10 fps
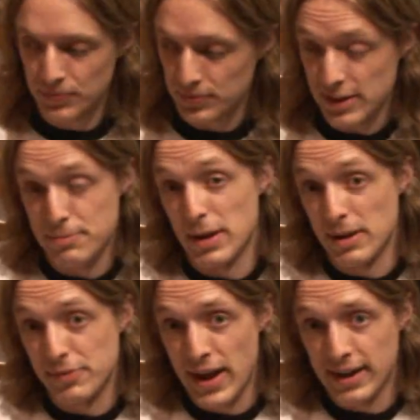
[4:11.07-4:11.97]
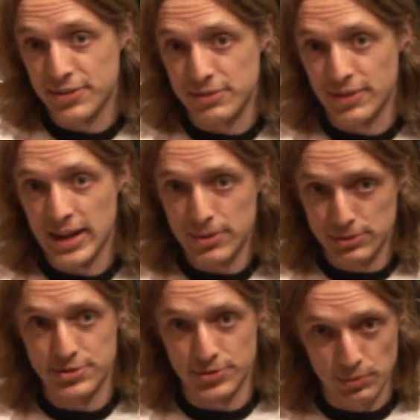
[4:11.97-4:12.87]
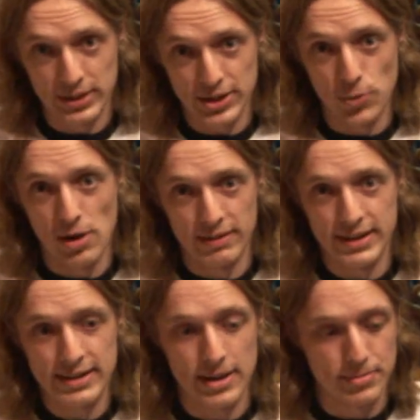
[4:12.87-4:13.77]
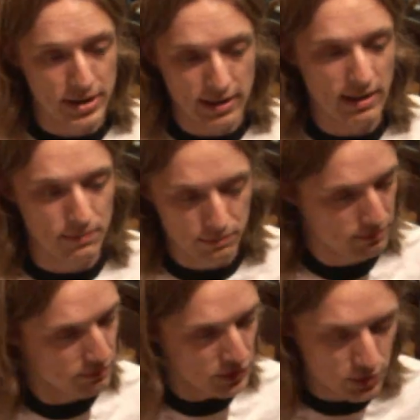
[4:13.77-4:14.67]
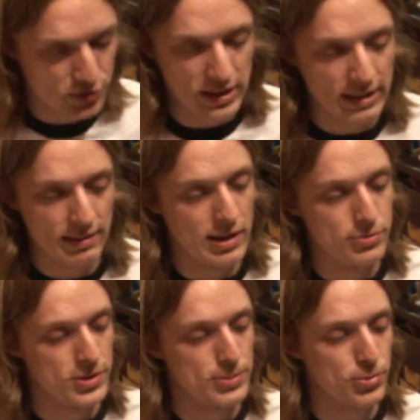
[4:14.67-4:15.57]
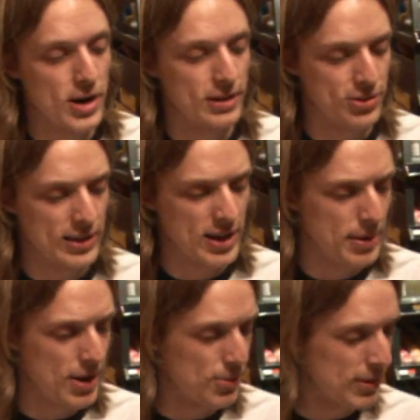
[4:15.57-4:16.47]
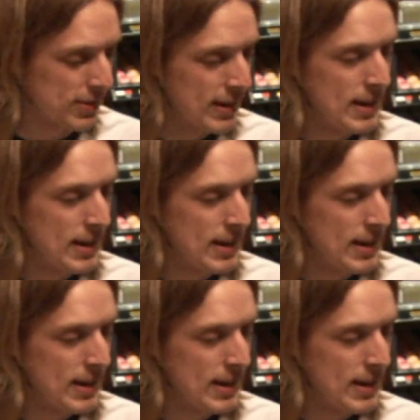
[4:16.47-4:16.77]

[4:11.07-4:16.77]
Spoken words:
It's made by Fantasy Flight, which is a really quality company. I'm usually in love with the products they come out with.